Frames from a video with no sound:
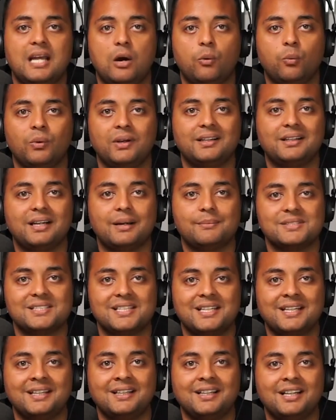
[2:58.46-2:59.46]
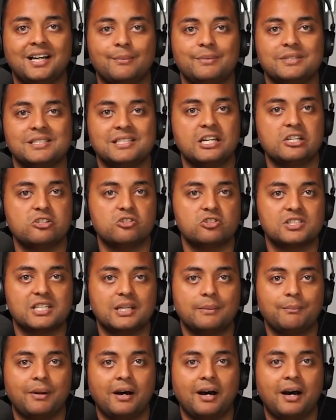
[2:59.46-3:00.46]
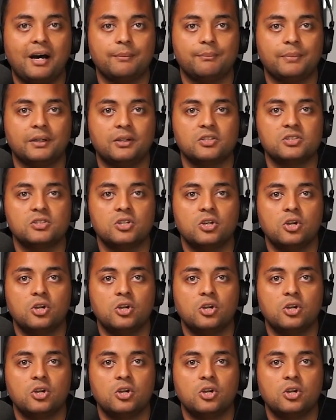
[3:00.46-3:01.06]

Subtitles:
when it comes to income, it's an interesting part because